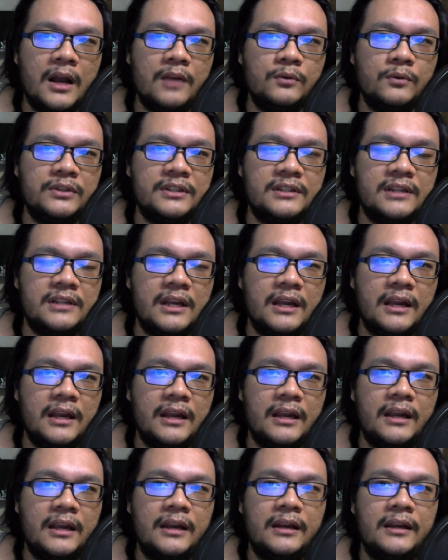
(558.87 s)
I would
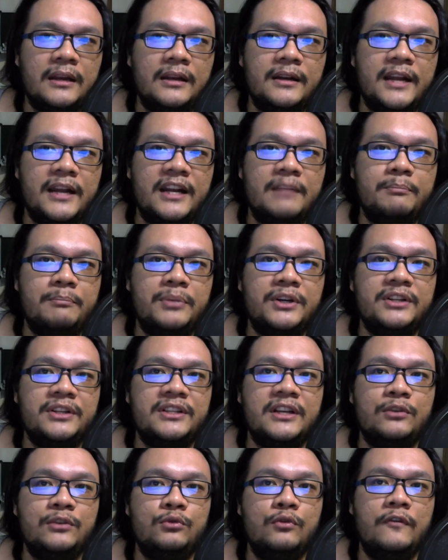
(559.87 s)
say that the
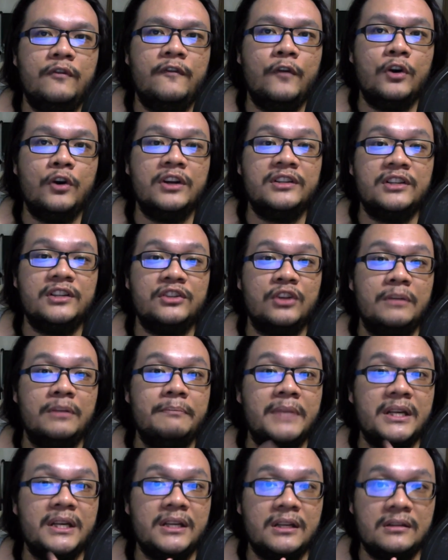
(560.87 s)
person who focuses
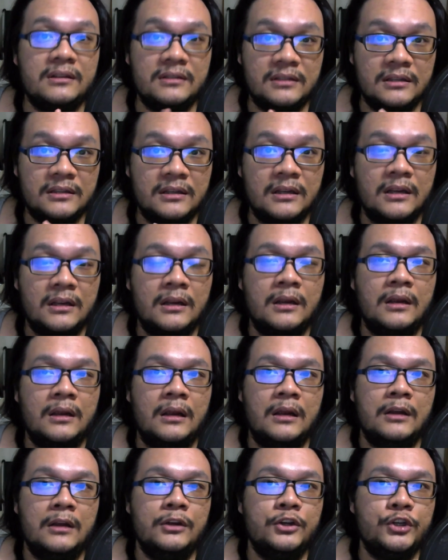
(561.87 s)
on minions
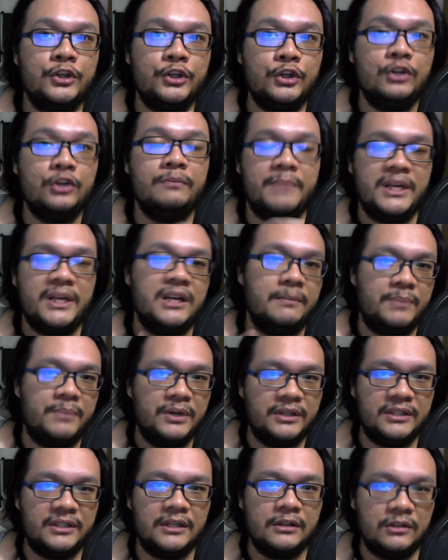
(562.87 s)
should be the
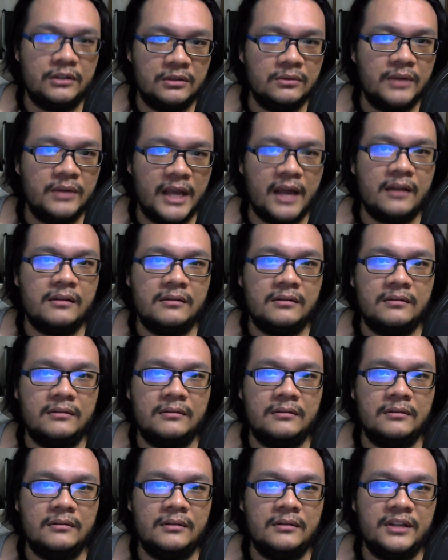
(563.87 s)
person to get
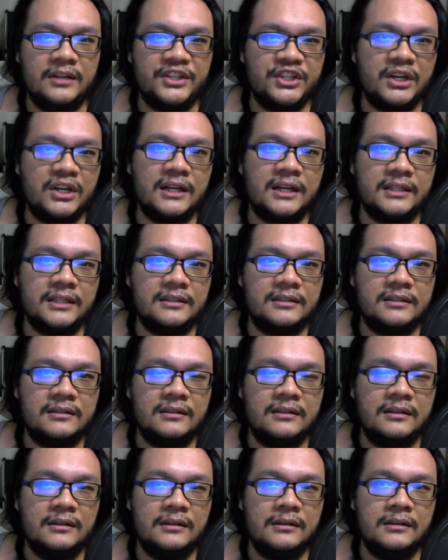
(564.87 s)
the
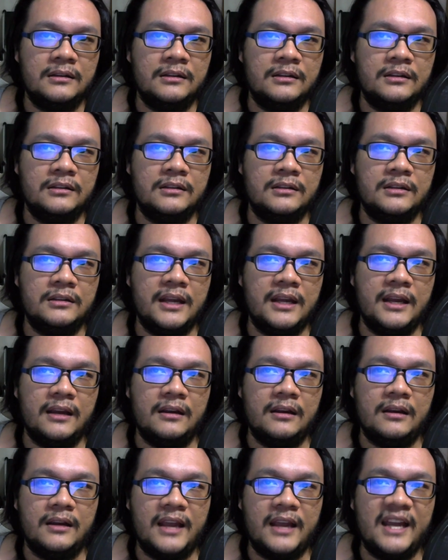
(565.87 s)
shards.
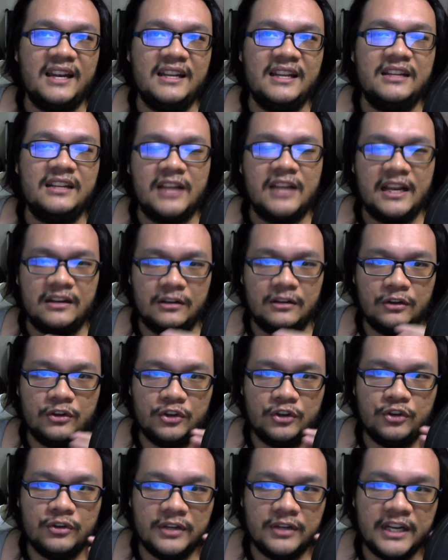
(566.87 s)
At least
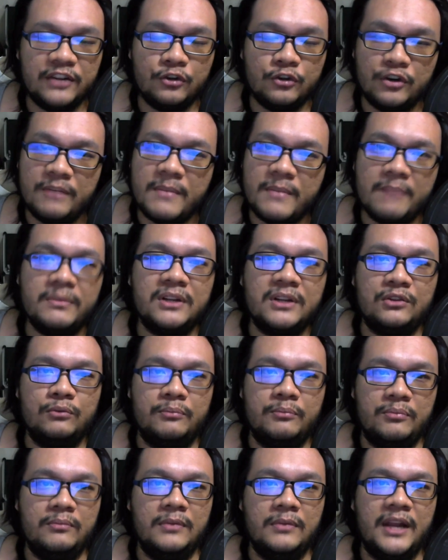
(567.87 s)
you need to remember
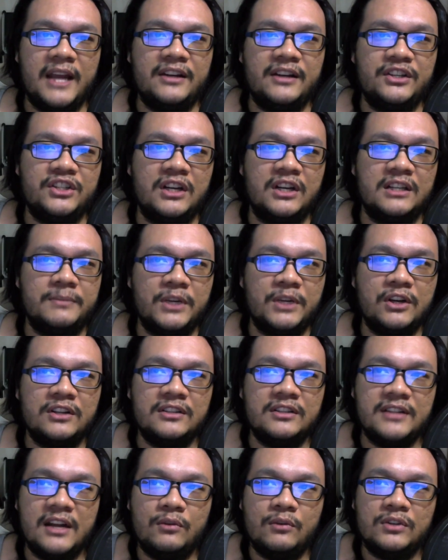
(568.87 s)
to get the shards,
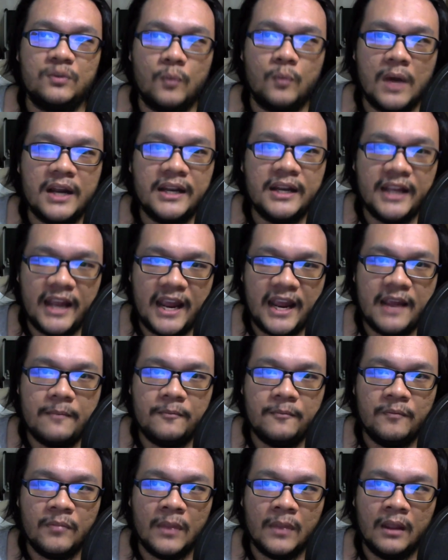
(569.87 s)
because there was one
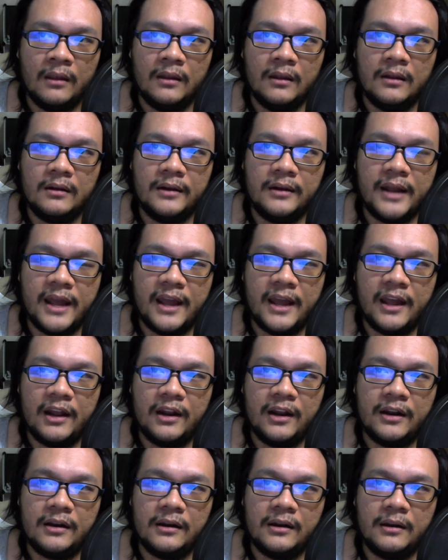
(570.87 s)
game
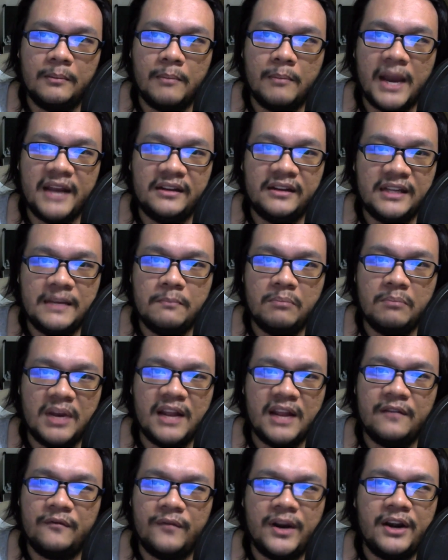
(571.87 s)
that my team
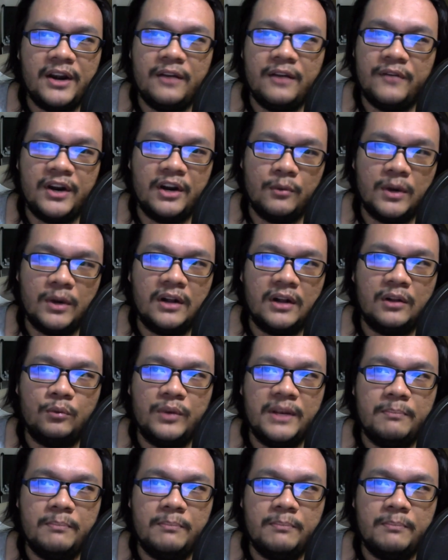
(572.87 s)
played very, very well.